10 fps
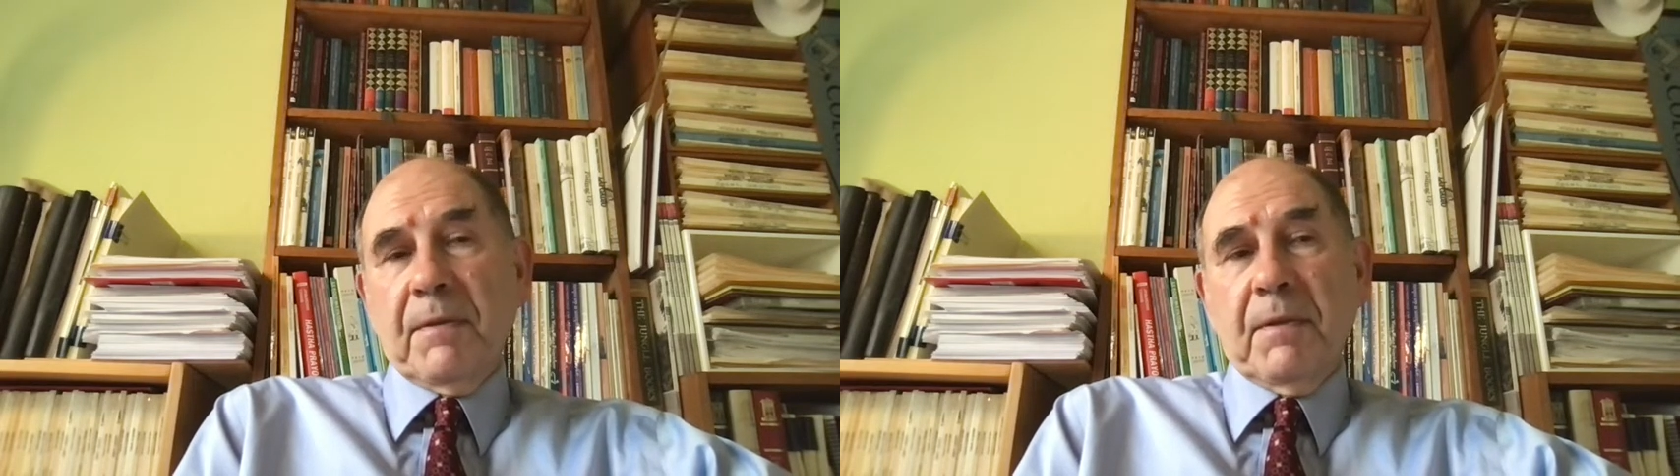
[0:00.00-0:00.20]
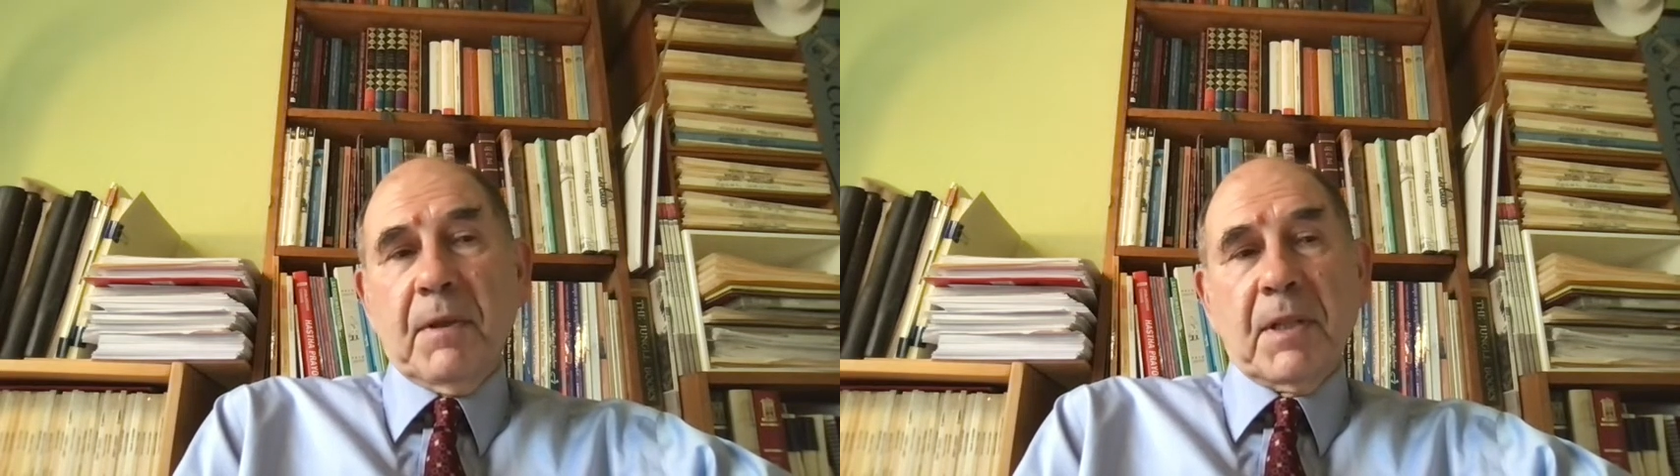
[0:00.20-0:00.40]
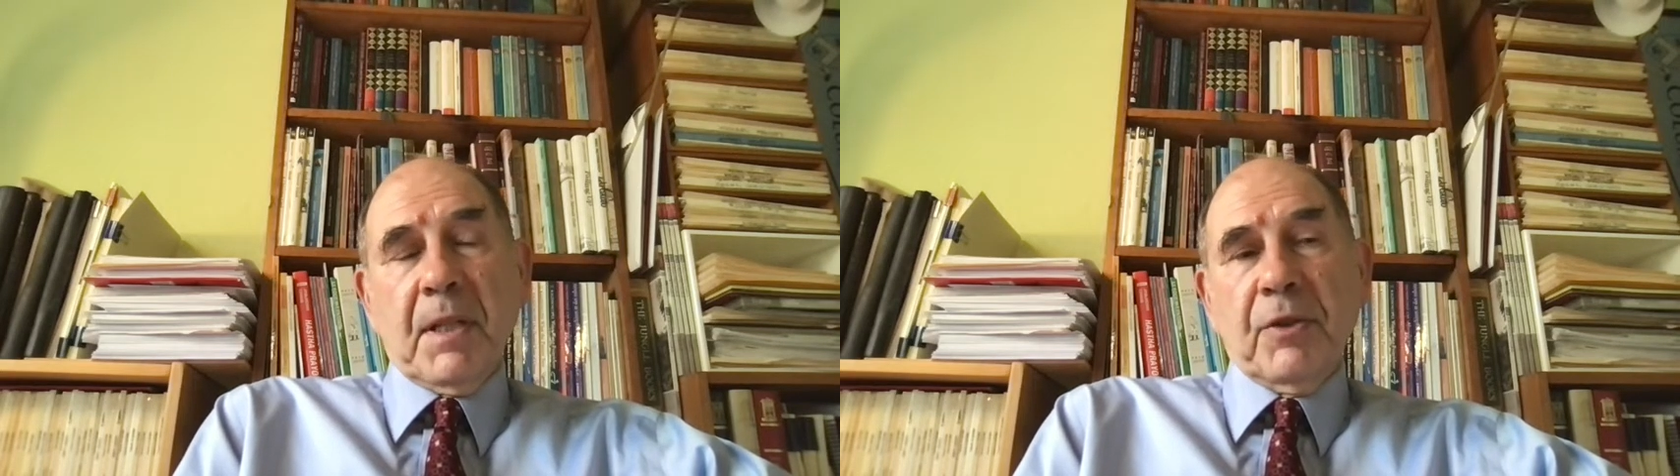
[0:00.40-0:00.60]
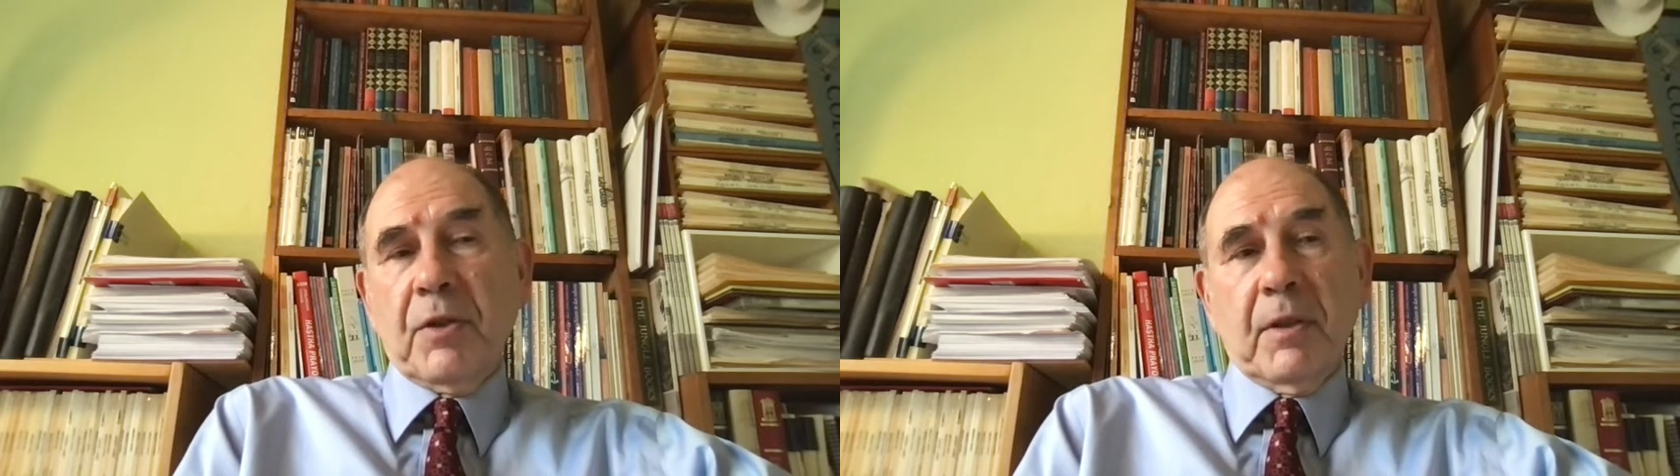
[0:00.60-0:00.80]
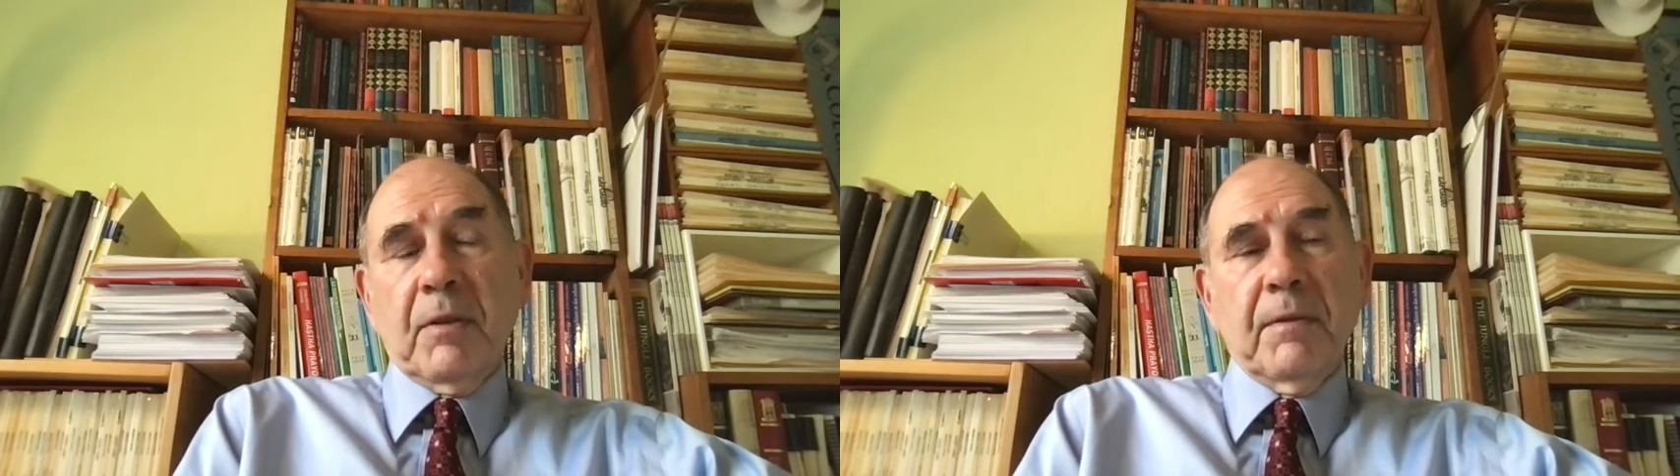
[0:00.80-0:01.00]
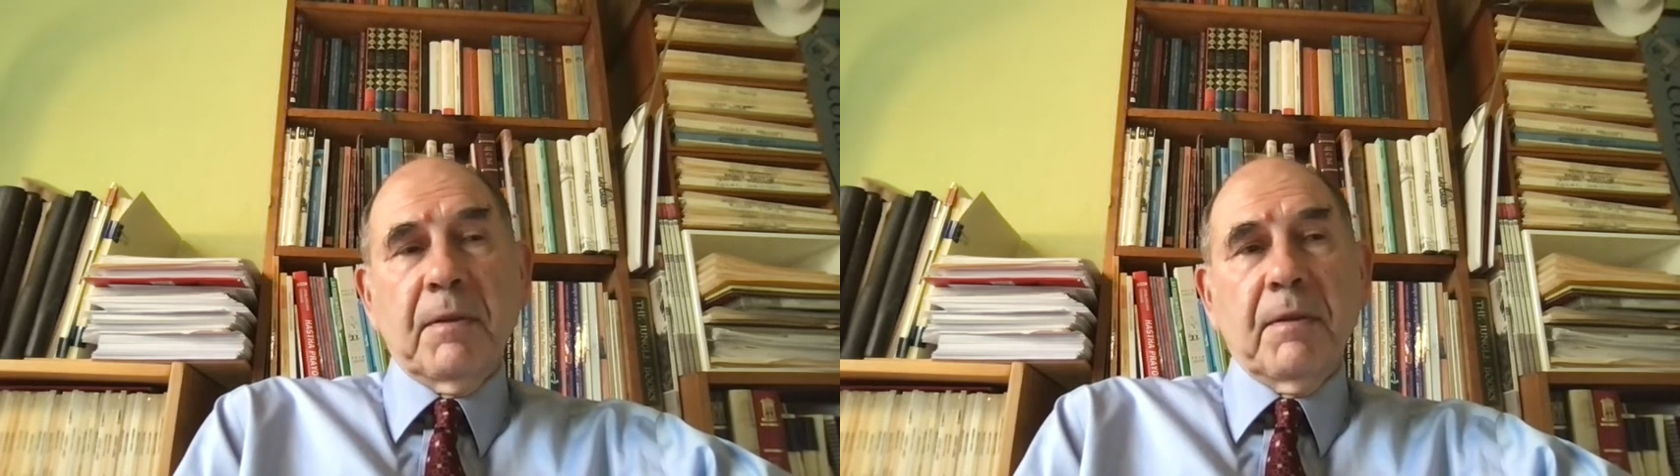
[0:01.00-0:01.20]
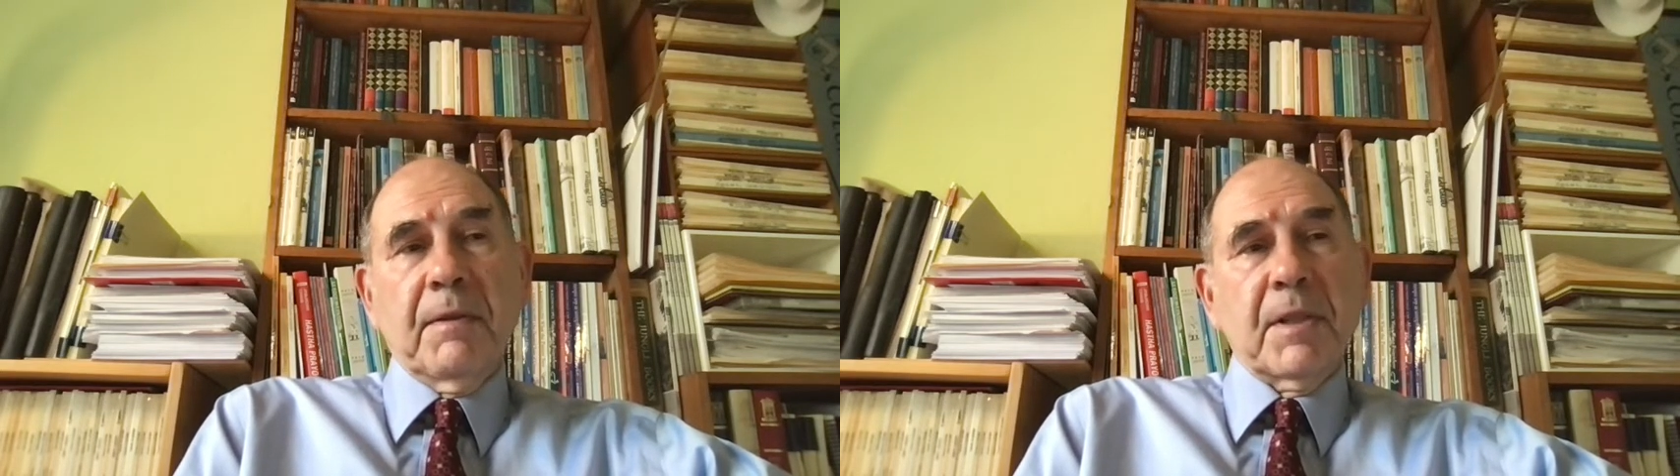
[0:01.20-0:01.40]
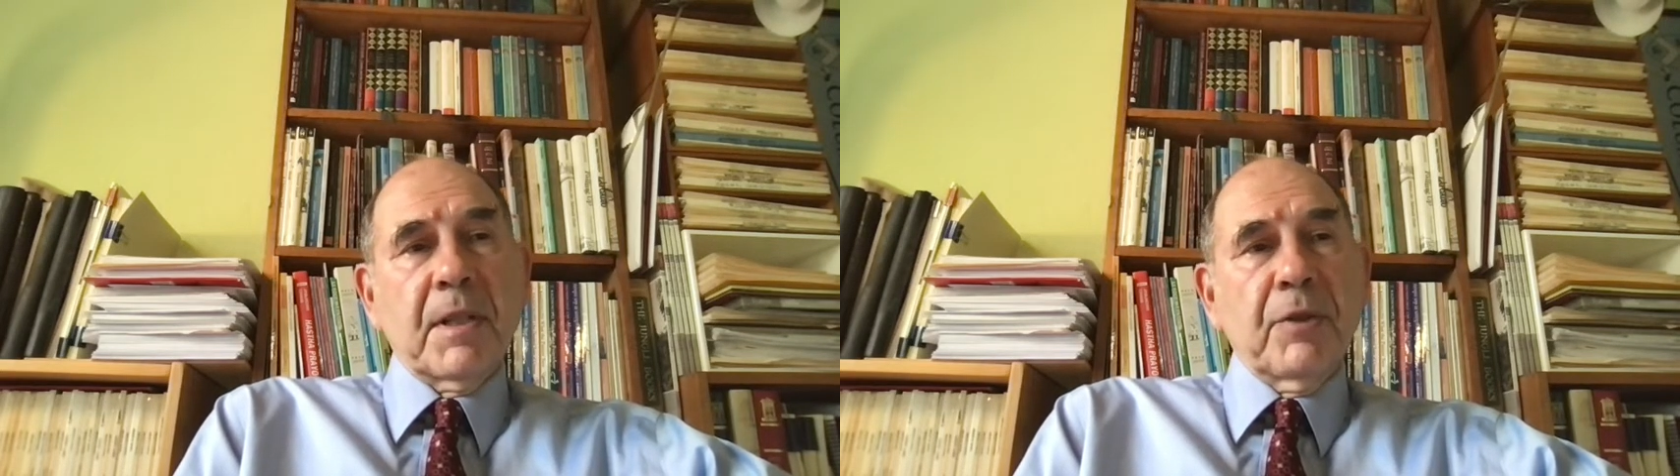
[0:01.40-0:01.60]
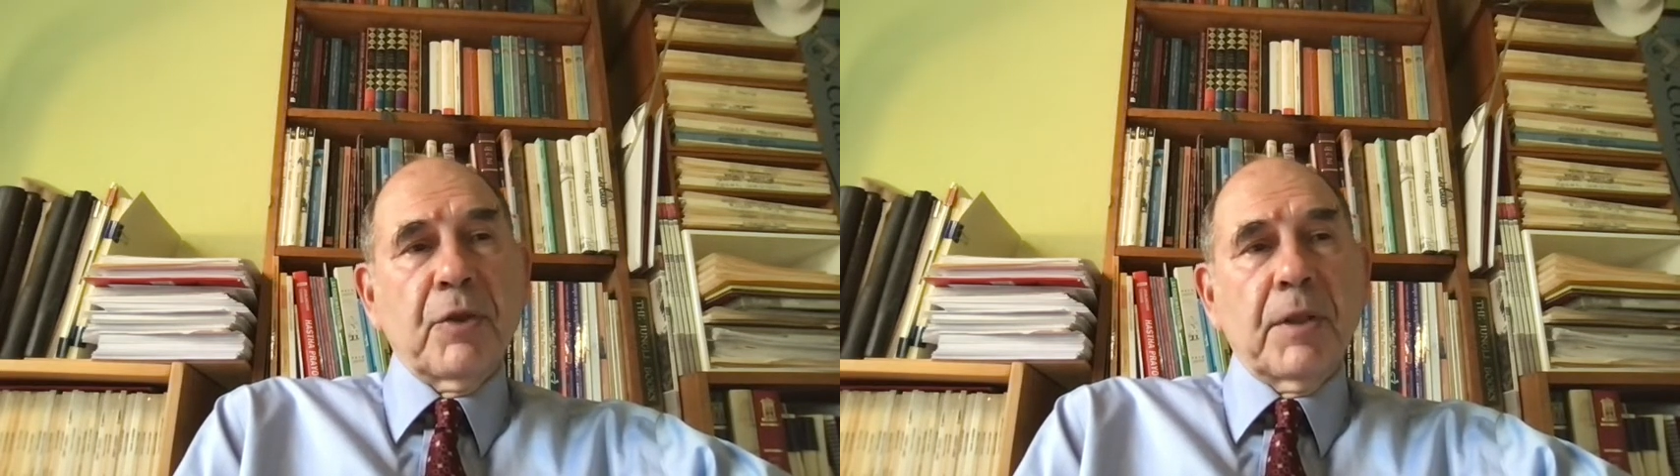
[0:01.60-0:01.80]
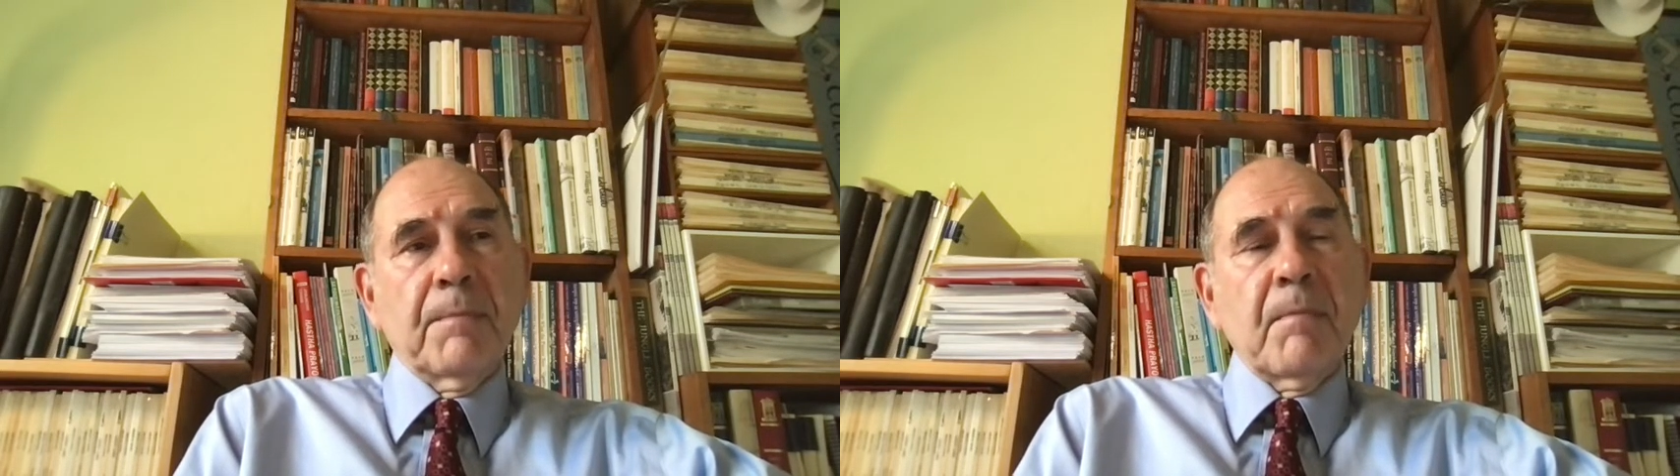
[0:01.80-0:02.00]
for a century, over, over a
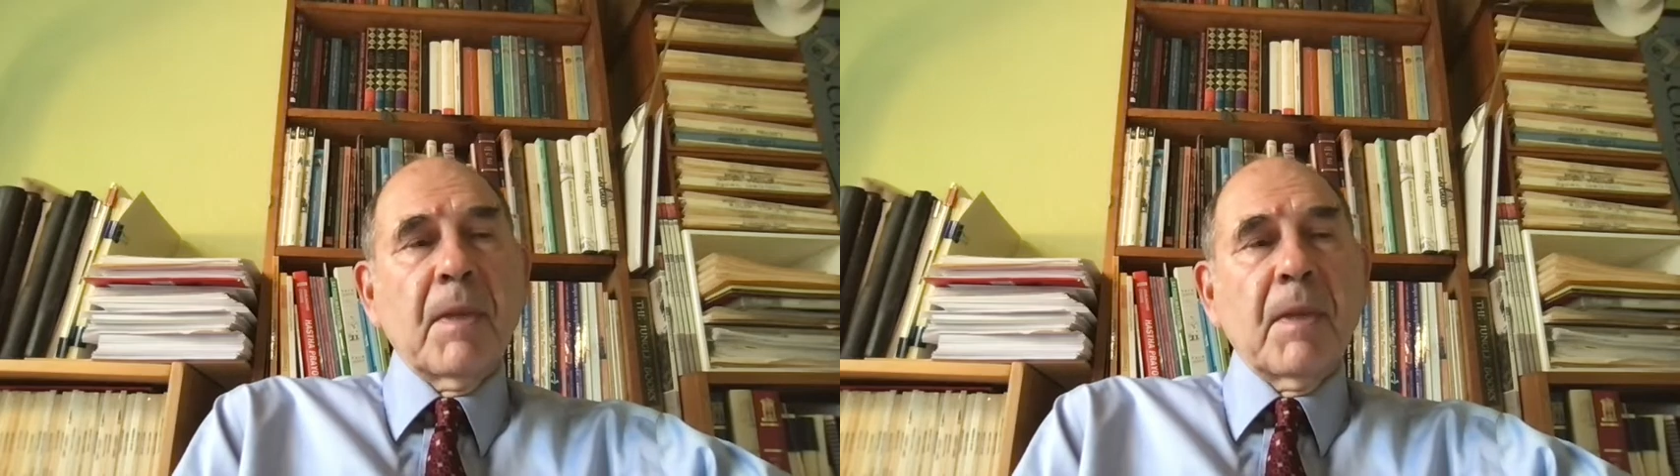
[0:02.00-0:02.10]
century.